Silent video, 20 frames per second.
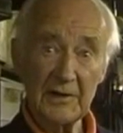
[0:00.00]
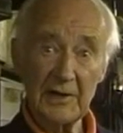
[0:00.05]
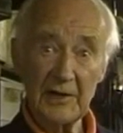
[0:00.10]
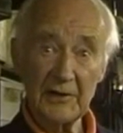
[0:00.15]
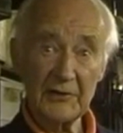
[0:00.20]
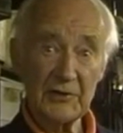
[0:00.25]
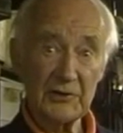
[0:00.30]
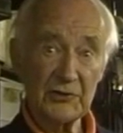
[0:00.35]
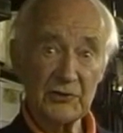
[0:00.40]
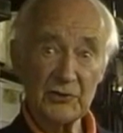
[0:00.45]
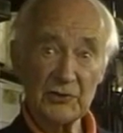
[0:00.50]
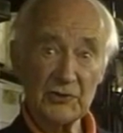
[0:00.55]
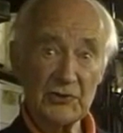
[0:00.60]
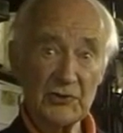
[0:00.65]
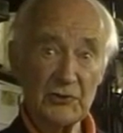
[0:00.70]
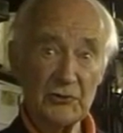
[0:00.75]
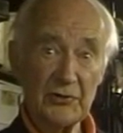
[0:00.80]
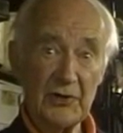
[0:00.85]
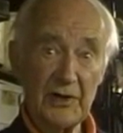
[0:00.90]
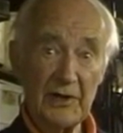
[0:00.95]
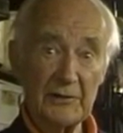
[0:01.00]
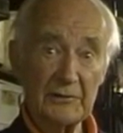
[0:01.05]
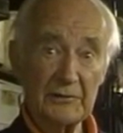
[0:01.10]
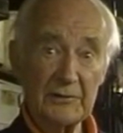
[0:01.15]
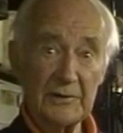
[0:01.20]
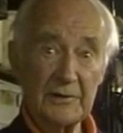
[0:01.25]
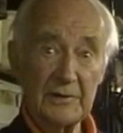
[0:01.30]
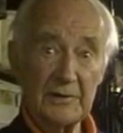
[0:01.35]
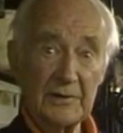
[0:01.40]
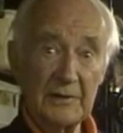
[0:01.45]
You had to just shut
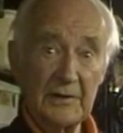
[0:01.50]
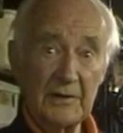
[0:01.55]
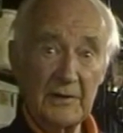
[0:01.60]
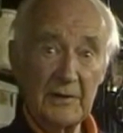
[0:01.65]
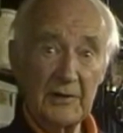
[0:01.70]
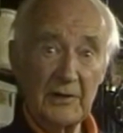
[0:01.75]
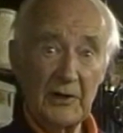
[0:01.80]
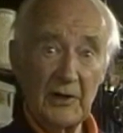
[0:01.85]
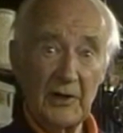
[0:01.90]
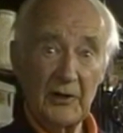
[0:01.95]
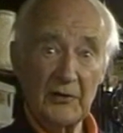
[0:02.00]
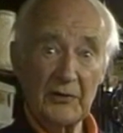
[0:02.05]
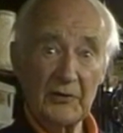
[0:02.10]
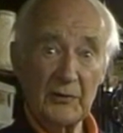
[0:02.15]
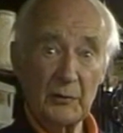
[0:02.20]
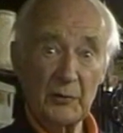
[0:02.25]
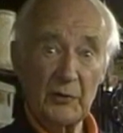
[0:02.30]
down and